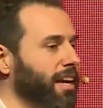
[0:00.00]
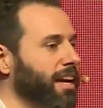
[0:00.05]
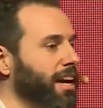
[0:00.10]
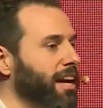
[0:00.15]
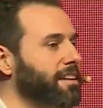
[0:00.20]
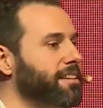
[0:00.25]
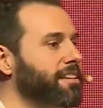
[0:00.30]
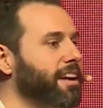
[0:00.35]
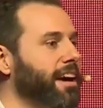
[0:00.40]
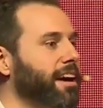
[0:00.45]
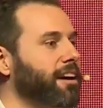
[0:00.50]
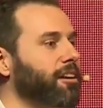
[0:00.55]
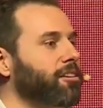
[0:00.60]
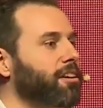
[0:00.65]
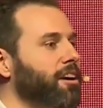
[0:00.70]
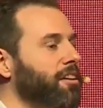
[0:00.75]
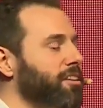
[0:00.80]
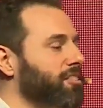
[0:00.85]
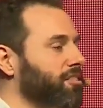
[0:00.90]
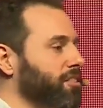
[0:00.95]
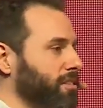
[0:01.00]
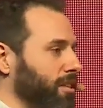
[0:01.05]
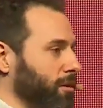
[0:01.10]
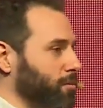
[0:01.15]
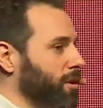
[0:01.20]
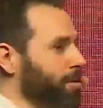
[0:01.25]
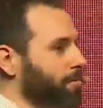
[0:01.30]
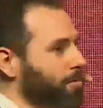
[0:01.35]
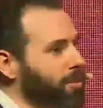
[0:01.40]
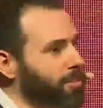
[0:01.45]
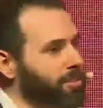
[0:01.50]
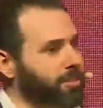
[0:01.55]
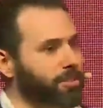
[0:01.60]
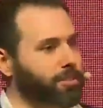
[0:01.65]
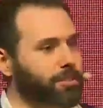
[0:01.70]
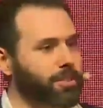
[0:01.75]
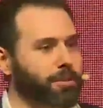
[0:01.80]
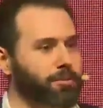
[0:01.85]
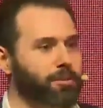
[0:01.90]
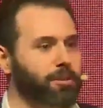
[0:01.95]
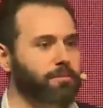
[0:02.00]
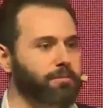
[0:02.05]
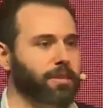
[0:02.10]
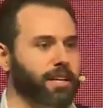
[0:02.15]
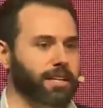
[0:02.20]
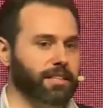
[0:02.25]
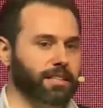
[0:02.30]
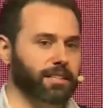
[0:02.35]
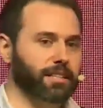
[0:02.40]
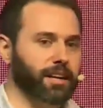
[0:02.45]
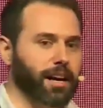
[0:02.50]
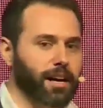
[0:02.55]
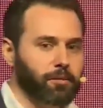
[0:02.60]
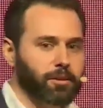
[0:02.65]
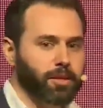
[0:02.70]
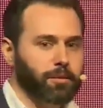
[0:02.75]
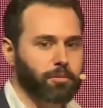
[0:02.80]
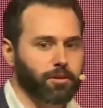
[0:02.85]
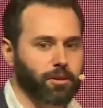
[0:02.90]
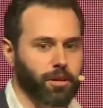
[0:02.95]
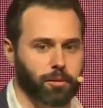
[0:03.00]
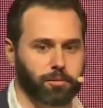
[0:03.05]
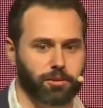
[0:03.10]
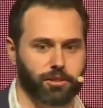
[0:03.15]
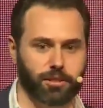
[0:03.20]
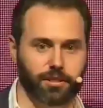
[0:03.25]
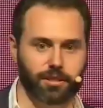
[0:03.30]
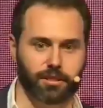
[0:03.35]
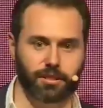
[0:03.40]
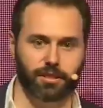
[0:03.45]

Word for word: And now there's only one person who'll give you the money, the guy with the put option.